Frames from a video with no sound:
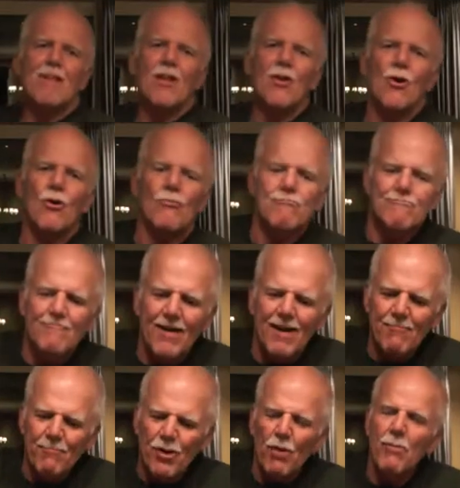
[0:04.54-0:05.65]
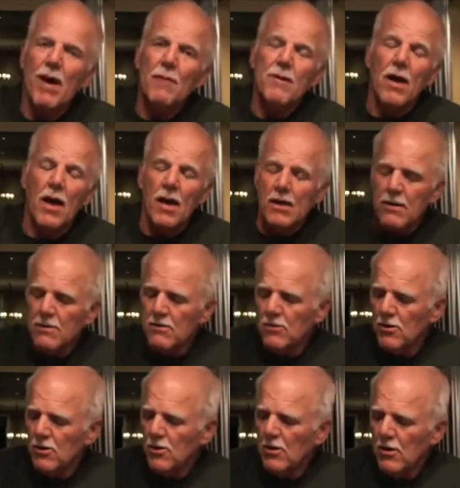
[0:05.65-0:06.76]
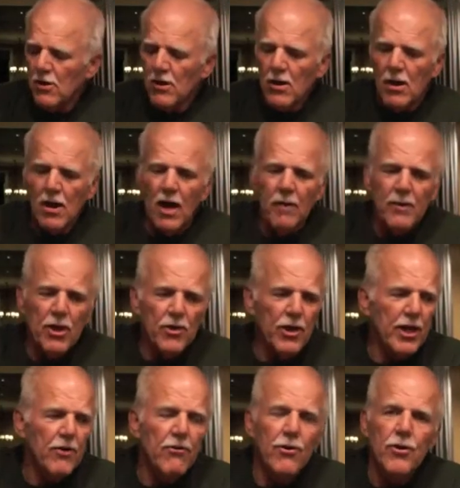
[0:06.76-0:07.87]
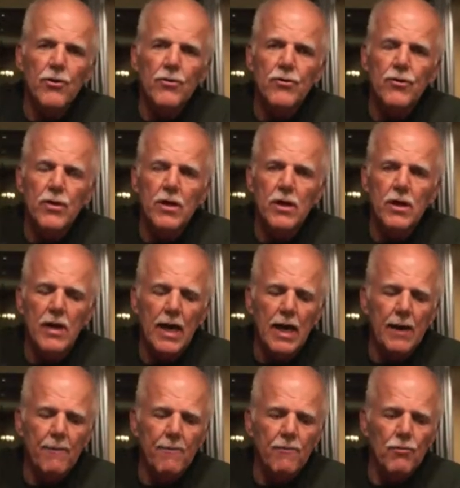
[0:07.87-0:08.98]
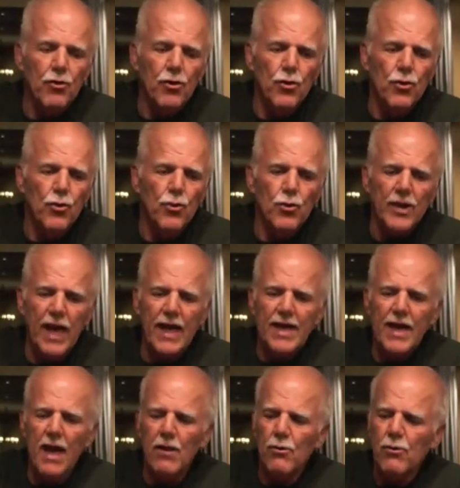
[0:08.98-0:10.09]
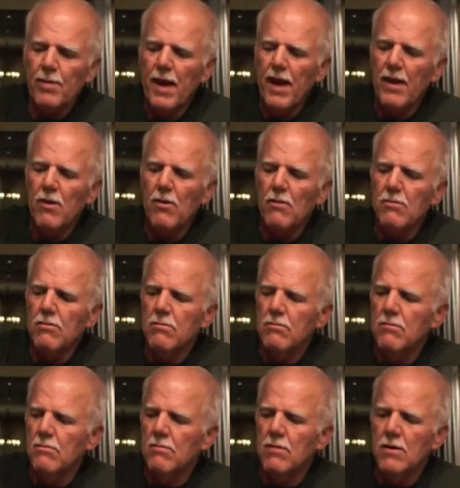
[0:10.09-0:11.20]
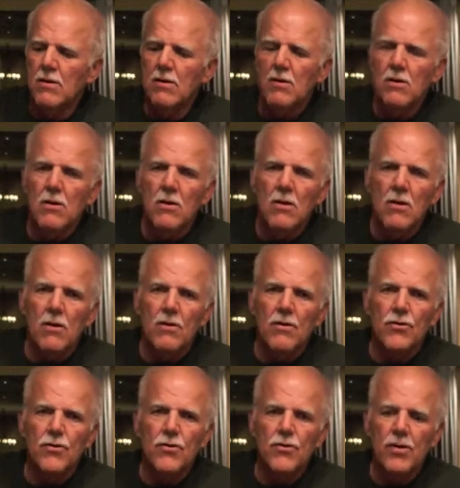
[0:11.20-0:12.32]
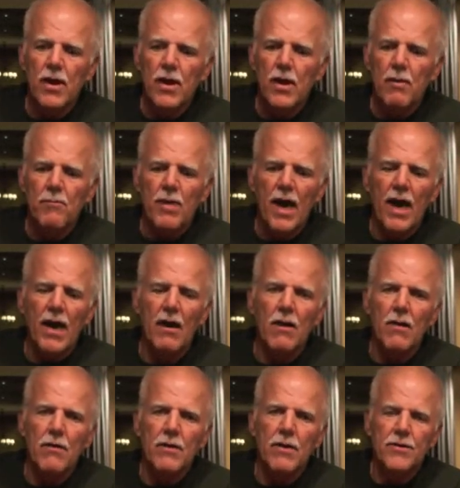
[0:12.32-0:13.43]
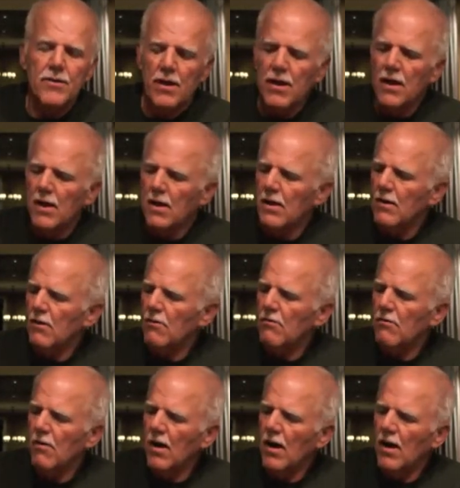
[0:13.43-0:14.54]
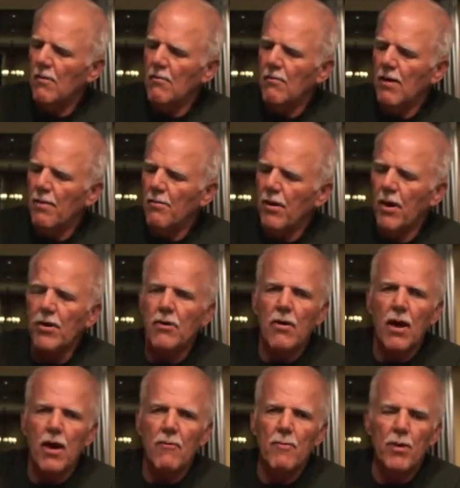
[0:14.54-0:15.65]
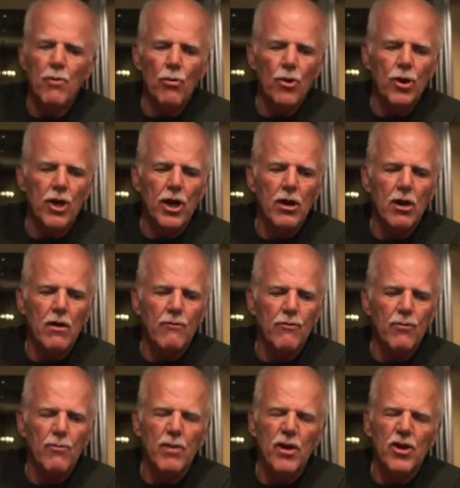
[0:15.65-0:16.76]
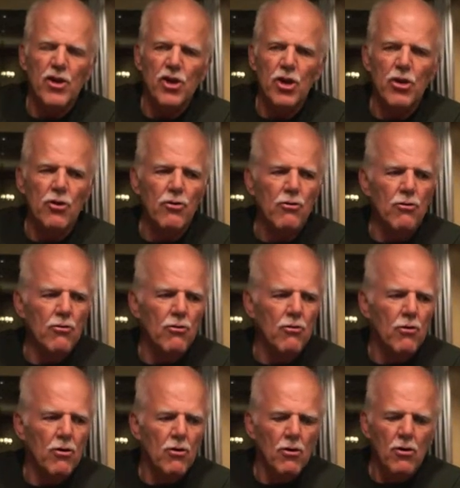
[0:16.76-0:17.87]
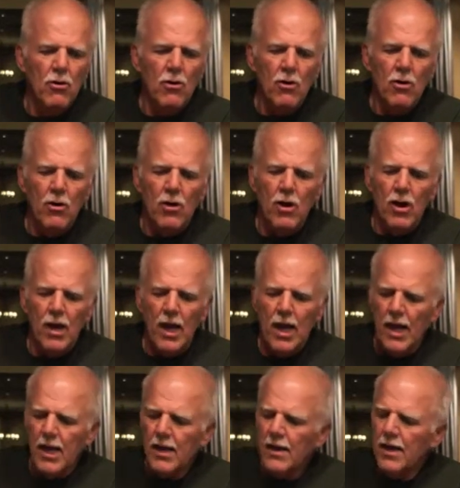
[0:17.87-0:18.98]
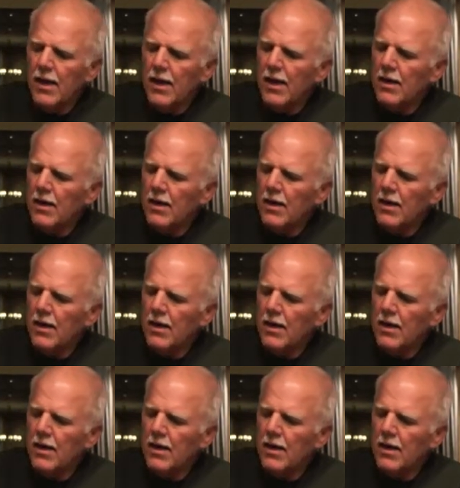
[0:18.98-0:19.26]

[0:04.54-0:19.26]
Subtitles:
Hello, I'm Bill Babcock. I'm here to introduce the new Ke Nalu paddle. This is a paddle that my partner and I have been working on for about a year, and